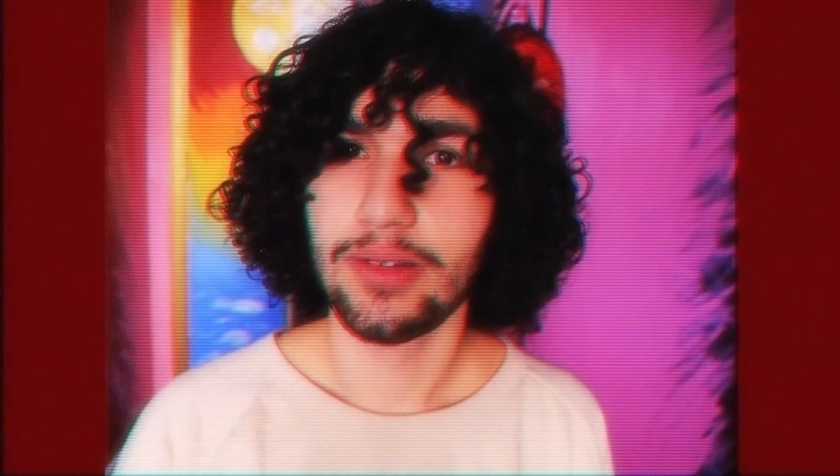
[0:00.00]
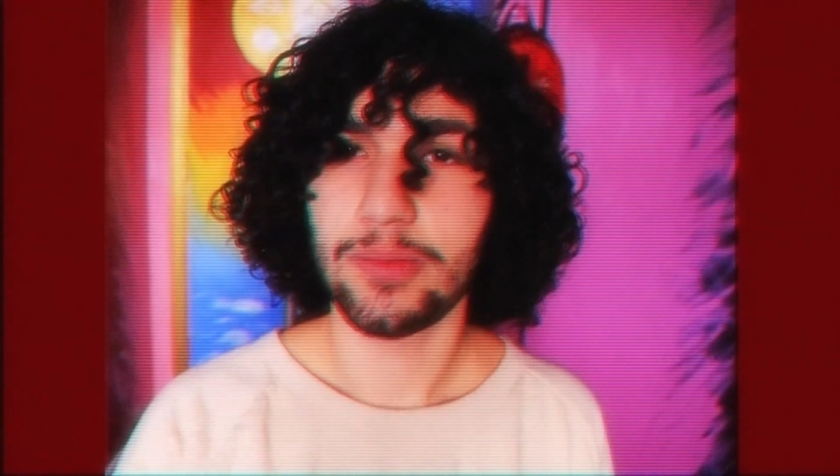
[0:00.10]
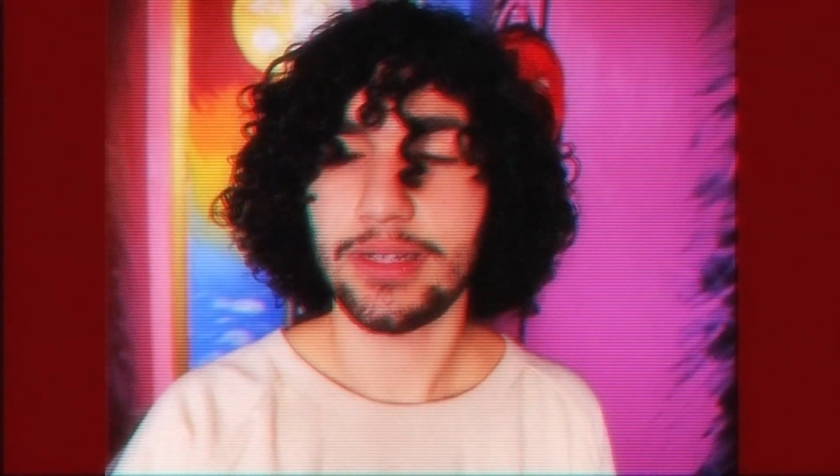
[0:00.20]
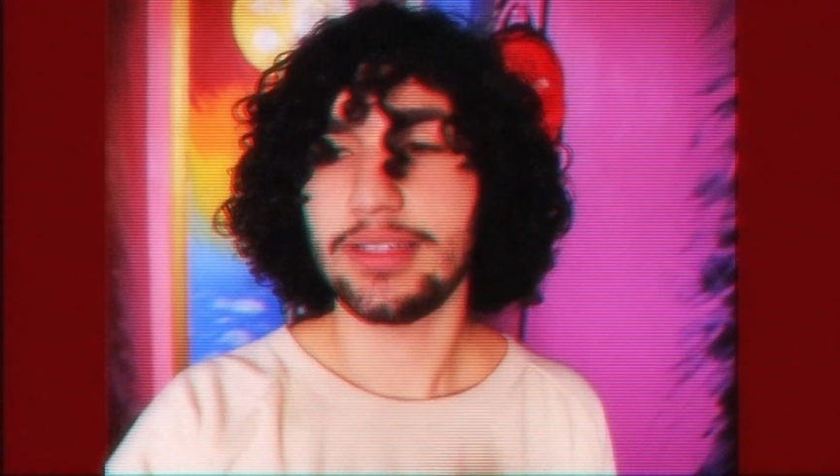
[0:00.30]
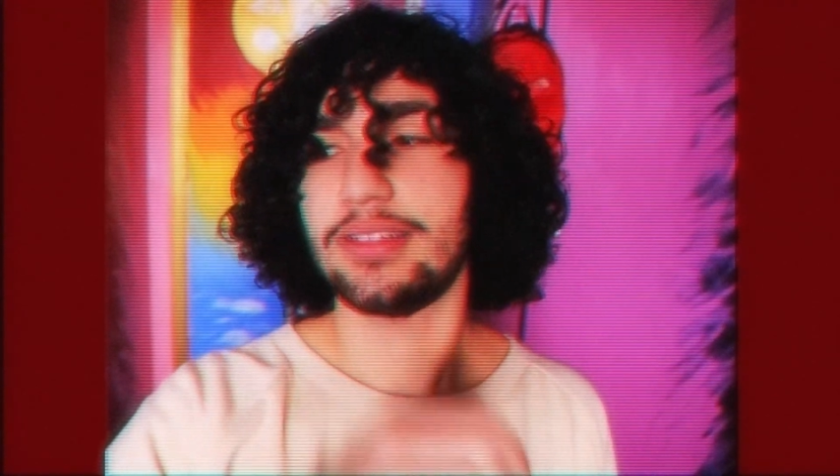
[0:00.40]

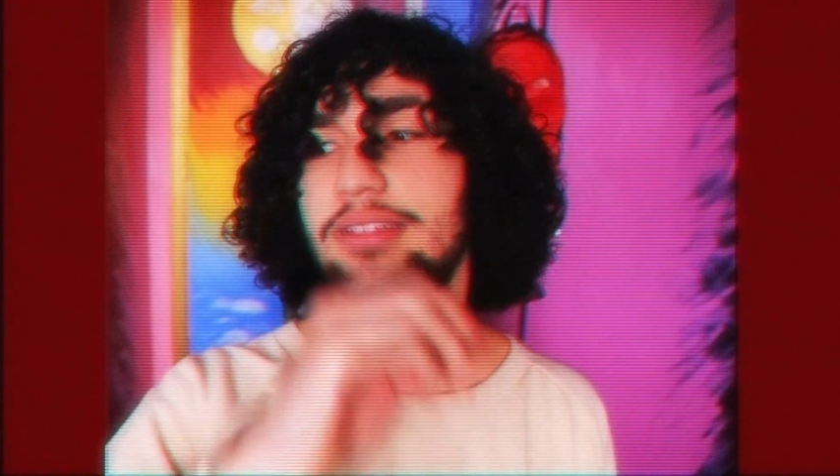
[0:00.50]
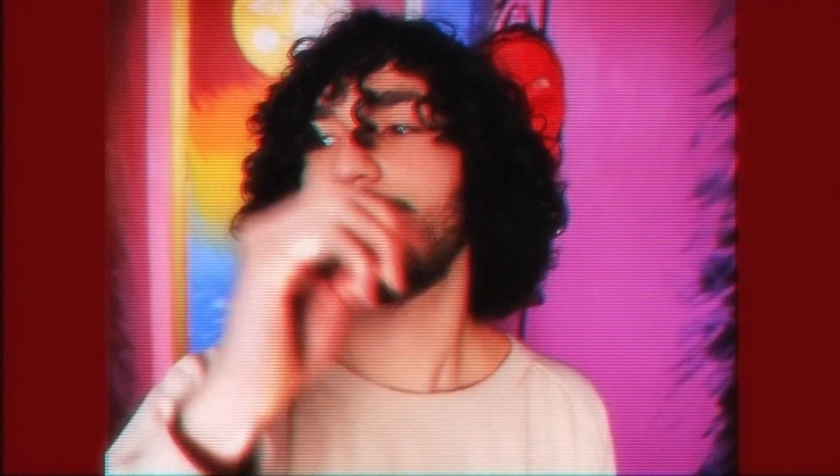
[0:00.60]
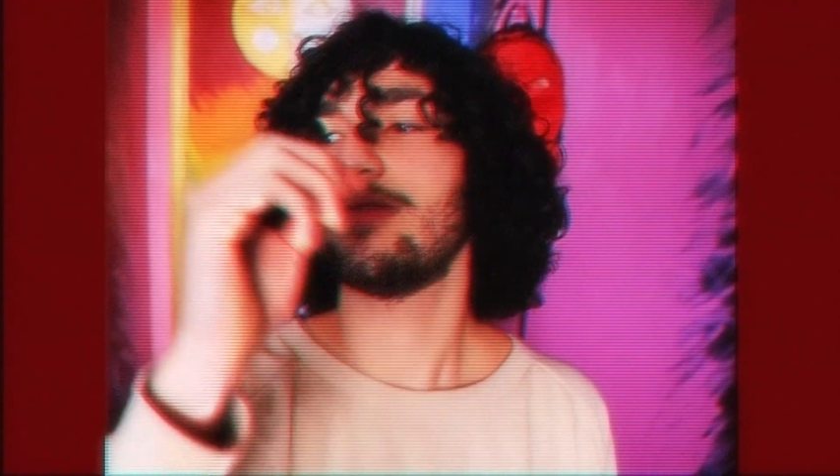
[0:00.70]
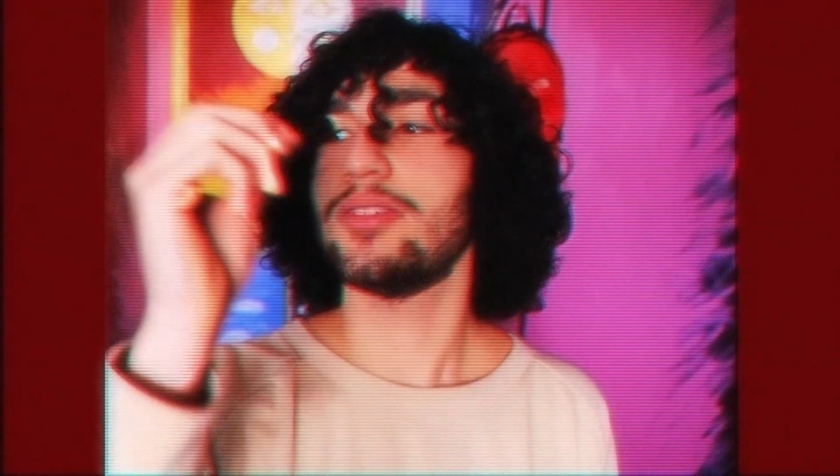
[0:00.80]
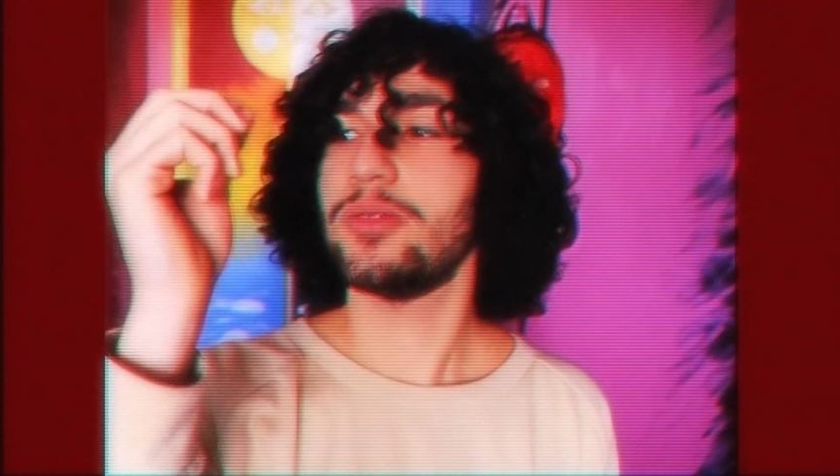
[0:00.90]

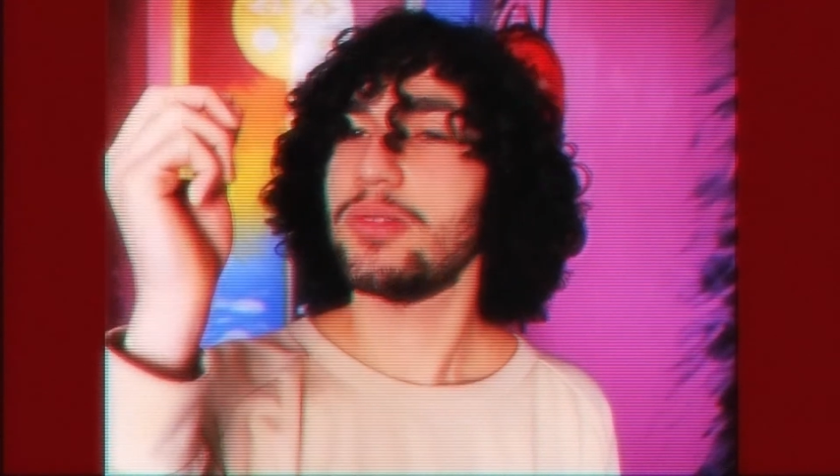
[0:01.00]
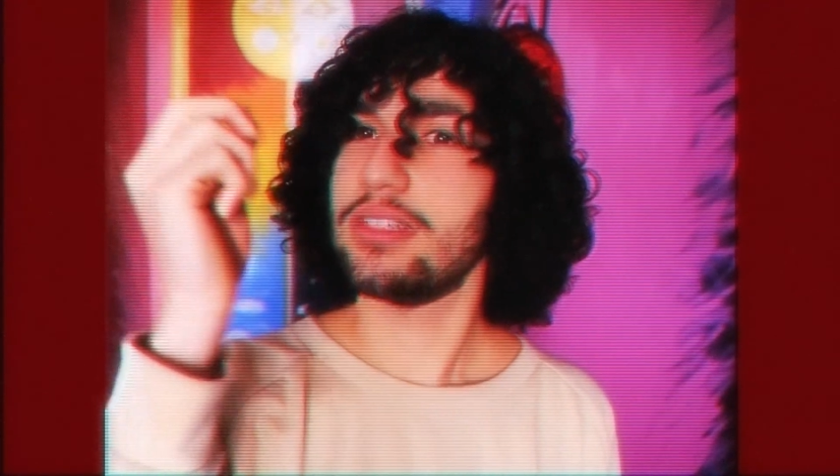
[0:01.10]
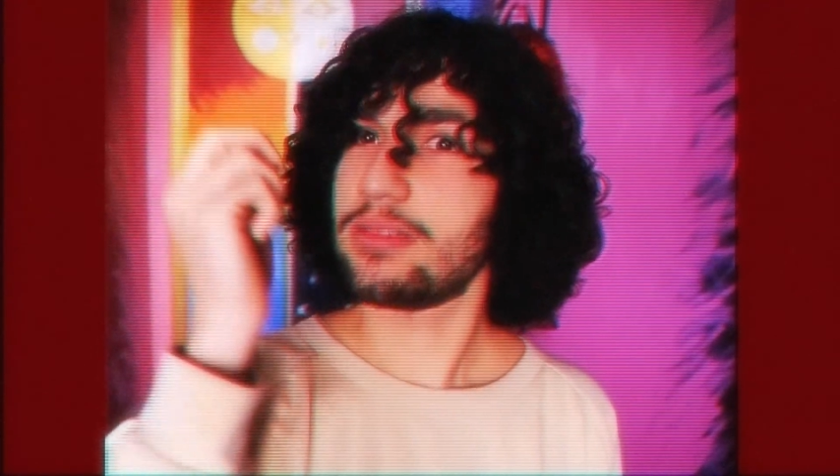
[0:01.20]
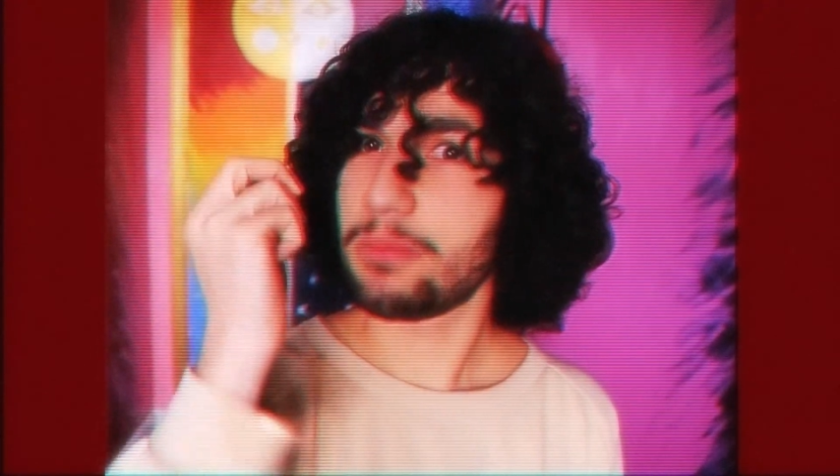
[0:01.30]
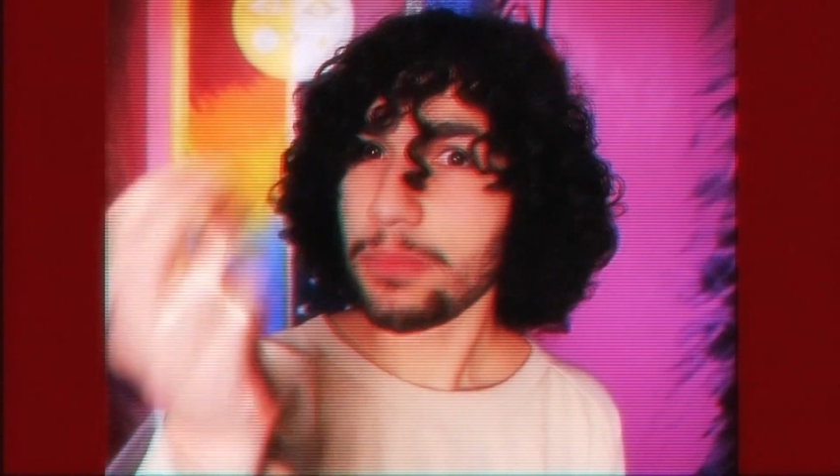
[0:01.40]
relative to
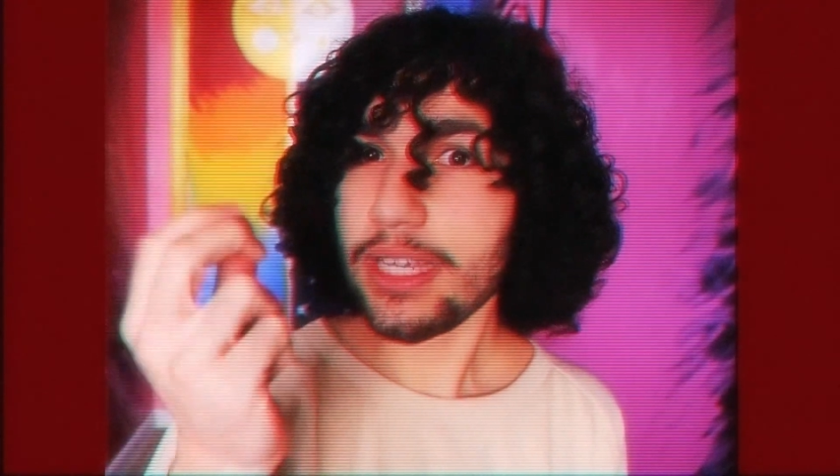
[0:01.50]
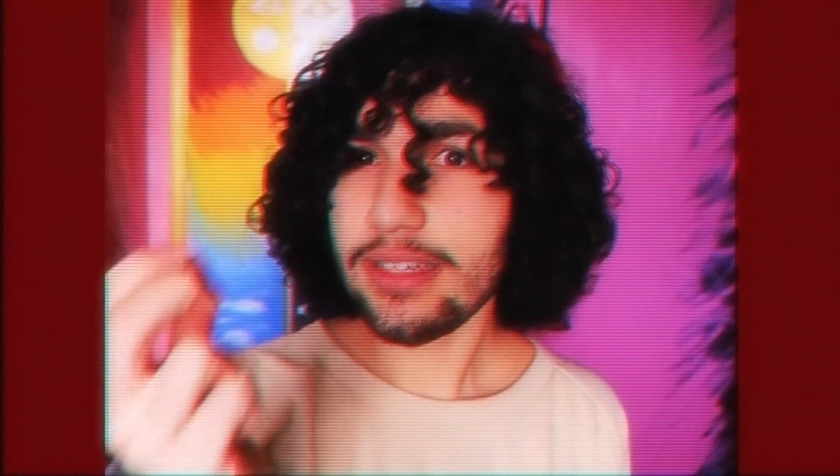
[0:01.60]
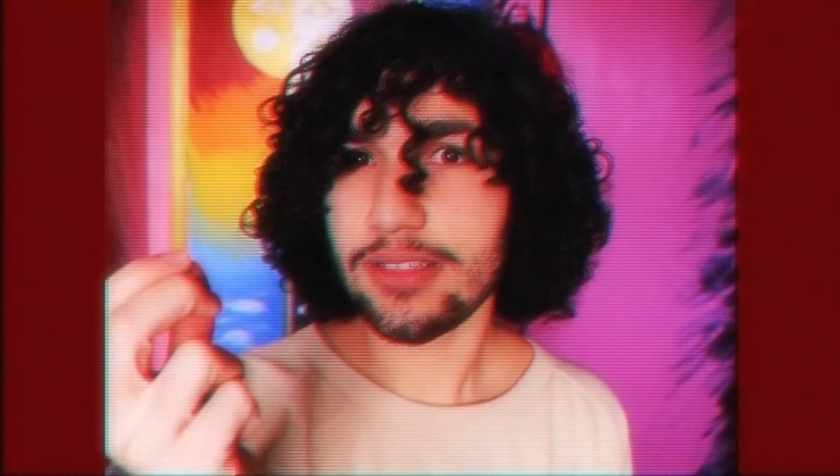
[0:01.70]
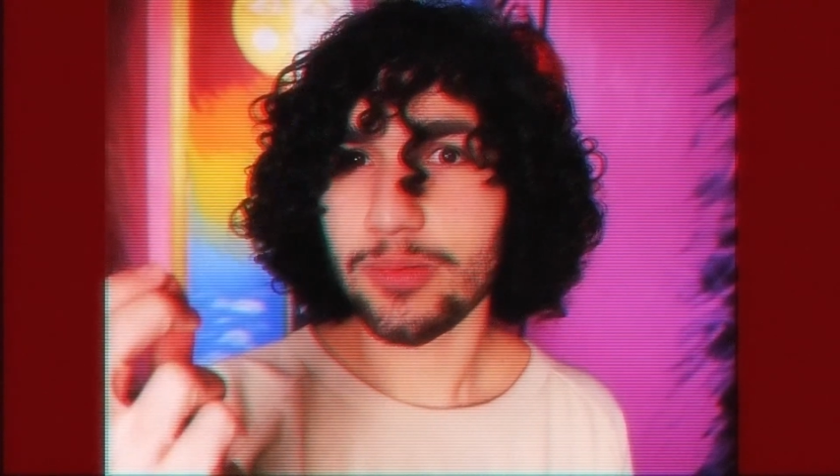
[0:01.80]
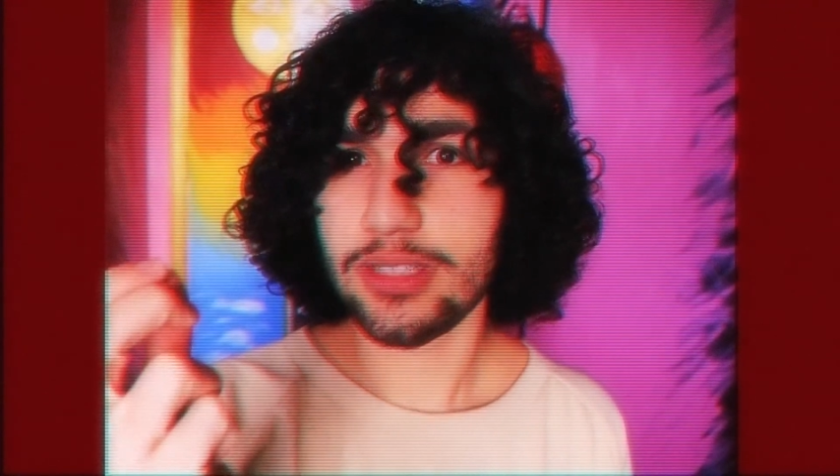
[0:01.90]
this
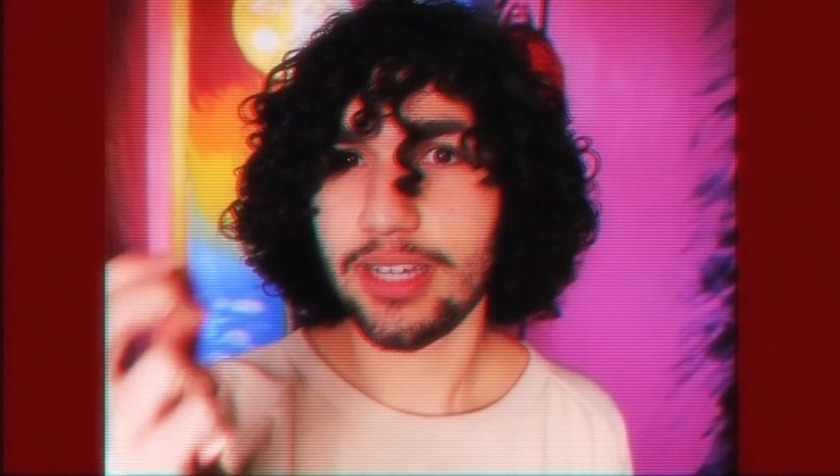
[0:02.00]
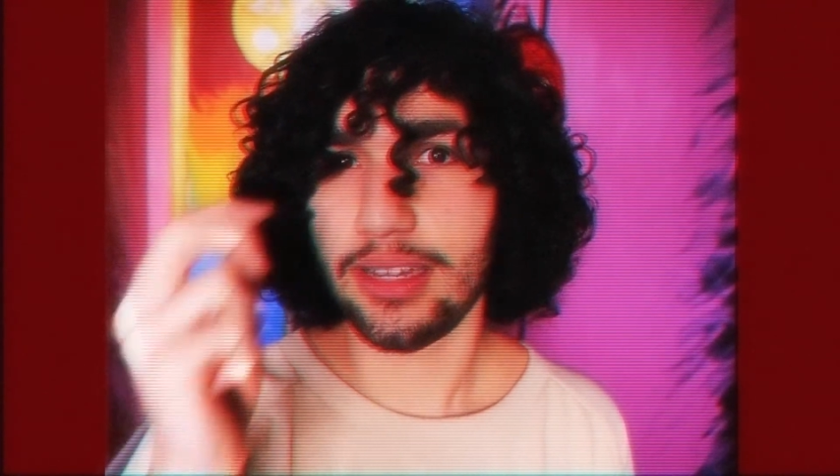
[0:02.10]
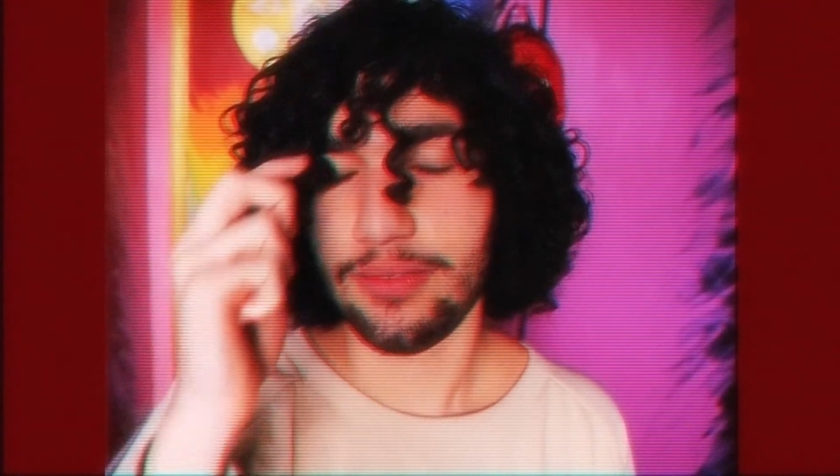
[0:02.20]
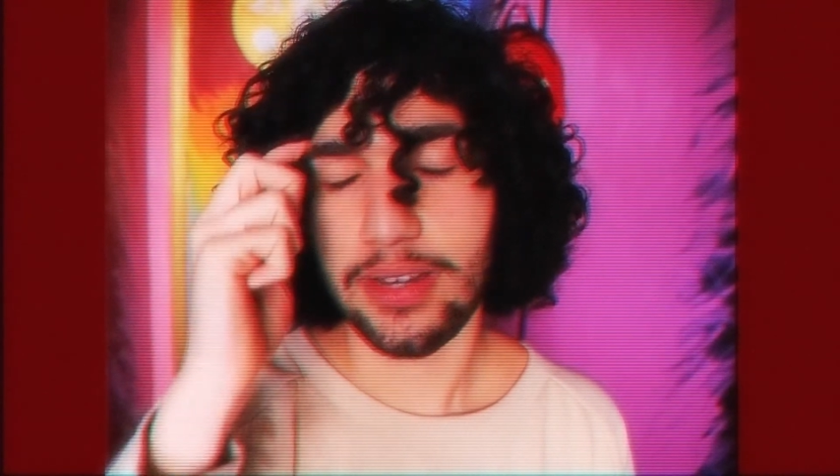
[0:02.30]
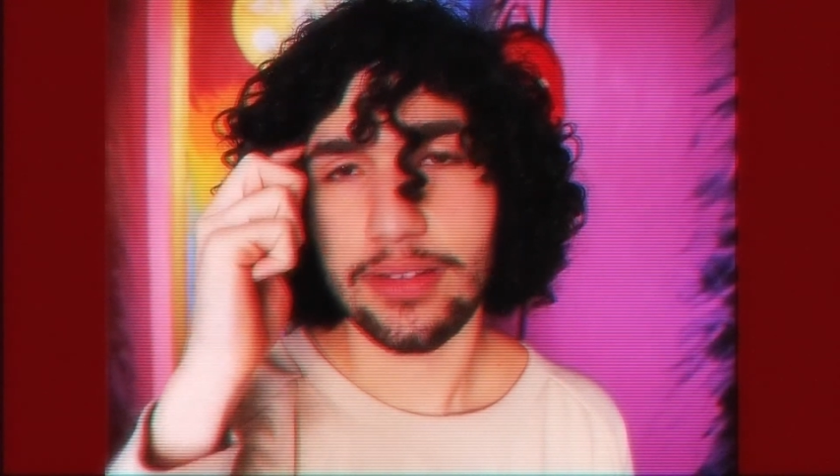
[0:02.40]
peace which I
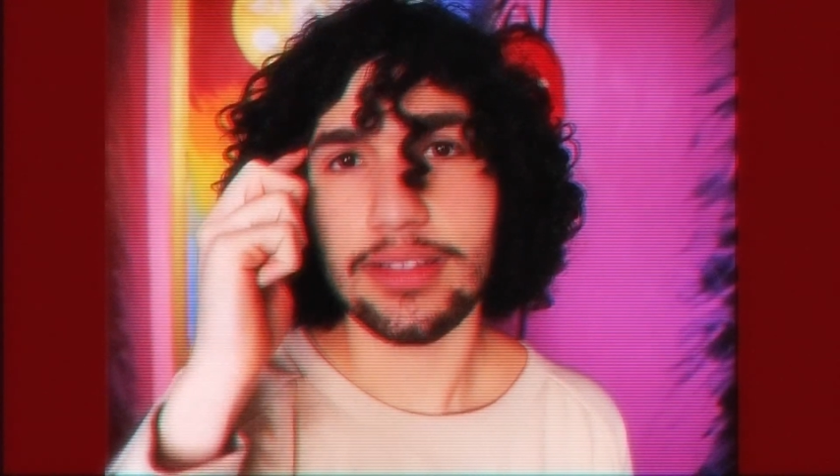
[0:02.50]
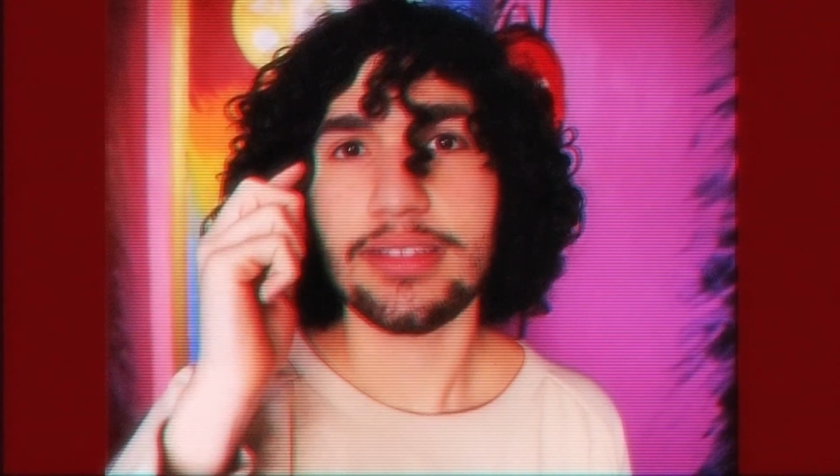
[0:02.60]
had found,